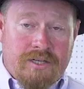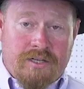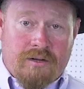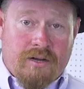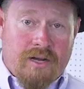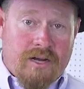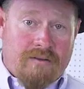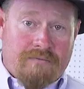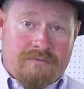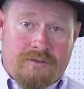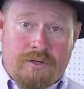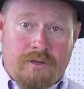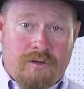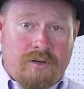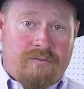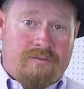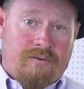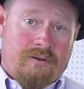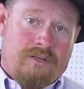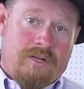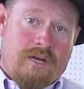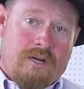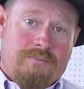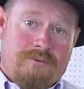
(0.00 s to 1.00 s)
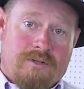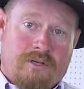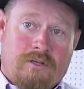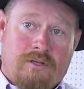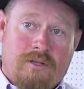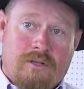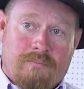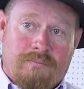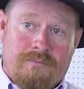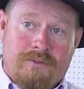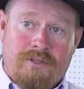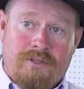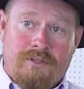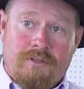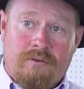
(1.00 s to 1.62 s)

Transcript: You have two different types of clips.